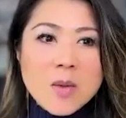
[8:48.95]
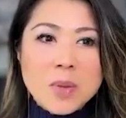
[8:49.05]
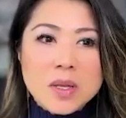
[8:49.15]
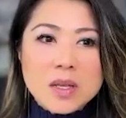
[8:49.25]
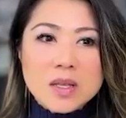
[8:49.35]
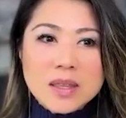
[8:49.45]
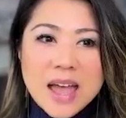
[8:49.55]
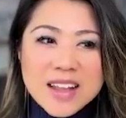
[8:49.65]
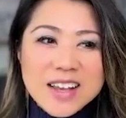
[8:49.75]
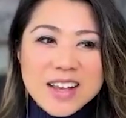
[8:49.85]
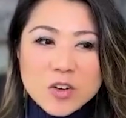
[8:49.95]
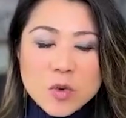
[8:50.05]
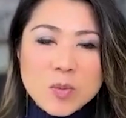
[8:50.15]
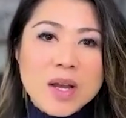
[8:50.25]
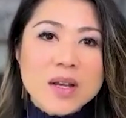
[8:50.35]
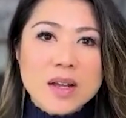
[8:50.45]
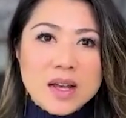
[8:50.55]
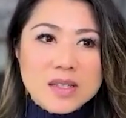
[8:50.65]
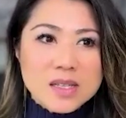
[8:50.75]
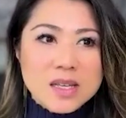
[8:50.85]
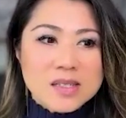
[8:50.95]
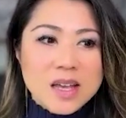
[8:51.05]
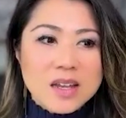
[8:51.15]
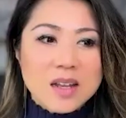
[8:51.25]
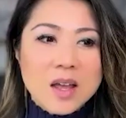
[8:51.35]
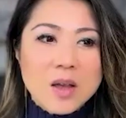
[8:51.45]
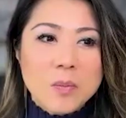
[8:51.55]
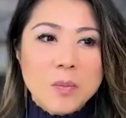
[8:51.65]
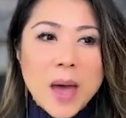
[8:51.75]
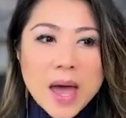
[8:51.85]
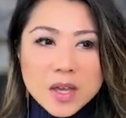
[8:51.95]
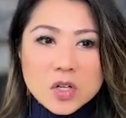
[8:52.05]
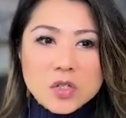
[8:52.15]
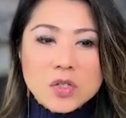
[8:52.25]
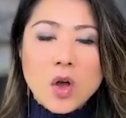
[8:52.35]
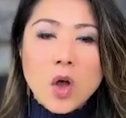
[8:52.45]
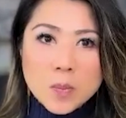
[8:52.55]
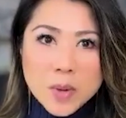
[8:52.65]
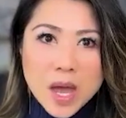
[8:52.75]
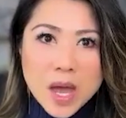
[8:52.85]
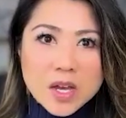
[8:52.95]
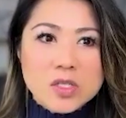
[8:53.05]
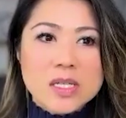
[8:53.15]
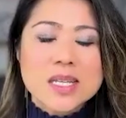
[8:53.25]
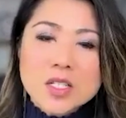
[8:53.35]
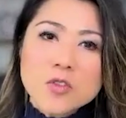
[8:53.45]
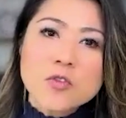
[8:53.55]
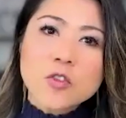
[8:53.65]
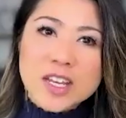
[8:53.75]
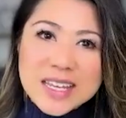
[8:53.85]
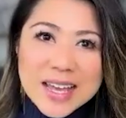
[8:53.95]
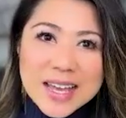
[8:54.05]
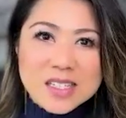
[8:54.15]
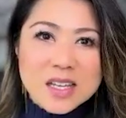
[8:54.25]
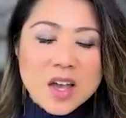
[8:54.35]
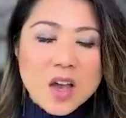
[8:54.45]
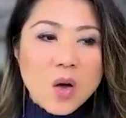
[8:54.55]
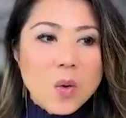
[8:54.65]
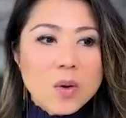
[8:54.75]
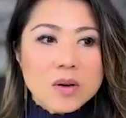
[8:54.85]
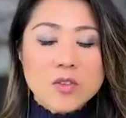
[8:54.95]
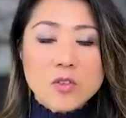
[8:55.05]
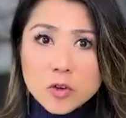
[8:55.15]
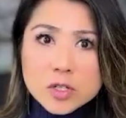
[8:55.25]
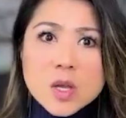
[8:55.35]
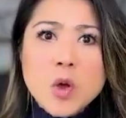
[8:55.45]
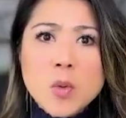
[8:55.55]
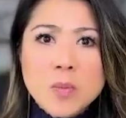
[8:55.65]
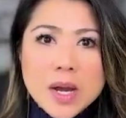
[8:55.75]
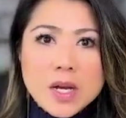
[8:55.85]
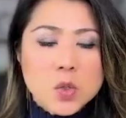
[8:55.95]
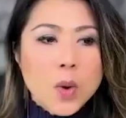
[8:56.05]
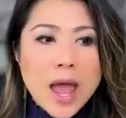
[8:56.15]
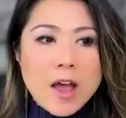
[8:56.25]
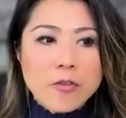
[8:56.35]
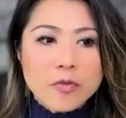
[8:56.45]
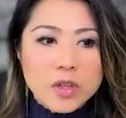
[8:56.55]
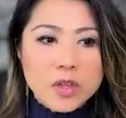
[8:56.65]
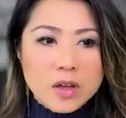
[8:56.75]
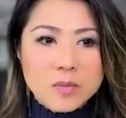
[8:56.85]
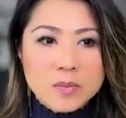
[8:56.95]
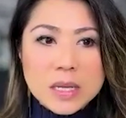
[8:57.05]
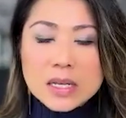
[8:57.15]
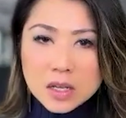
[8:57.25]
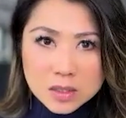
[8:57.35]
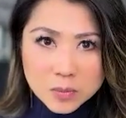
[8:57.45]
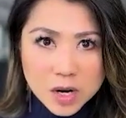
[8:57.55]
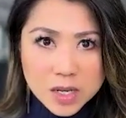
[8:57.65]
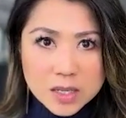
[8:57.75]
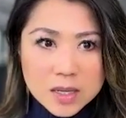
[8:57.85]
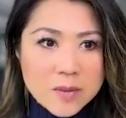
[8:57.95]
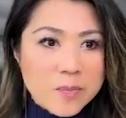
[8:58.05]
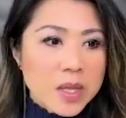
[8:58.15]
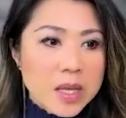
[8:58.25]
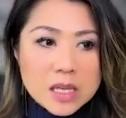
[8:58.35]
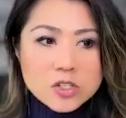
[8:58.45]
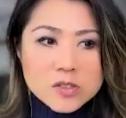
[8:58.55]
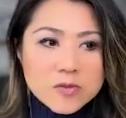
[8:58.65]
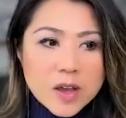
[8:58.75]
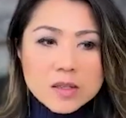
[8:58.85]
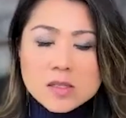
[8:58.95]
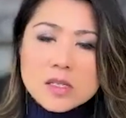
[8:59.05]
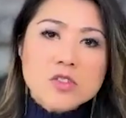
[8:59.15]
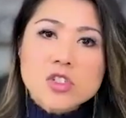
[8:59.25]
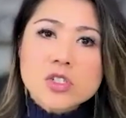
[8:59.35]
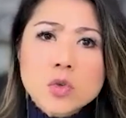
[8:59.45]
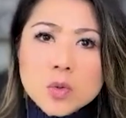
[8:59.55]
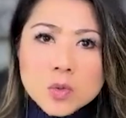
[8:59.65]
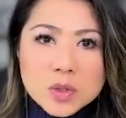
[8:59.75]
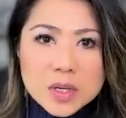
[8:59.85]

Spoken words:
But that kind of reminded us is that home buyers, they tend to forget, or the first time home buyers who have not been on the market yet, they just find this is just normal